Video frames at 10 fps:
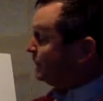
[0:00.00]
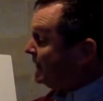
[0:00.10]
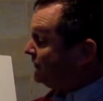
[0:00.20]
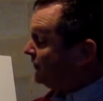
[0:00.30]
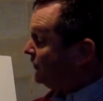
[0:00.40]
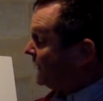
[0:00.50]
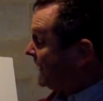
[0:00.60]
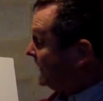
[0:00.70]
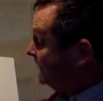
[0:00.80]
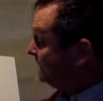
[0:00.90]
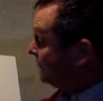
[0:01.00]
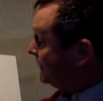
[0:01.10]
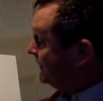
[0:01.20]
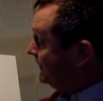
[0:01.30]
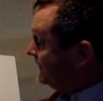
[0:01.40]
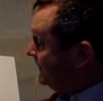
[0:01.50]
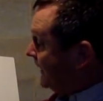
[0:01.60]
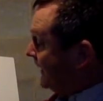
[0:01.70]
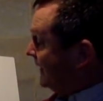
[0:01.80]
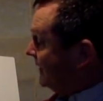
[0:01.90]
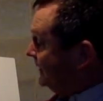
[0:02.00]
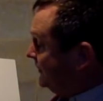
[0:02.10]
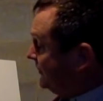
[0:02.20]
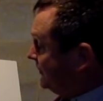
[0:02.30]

P2 can. And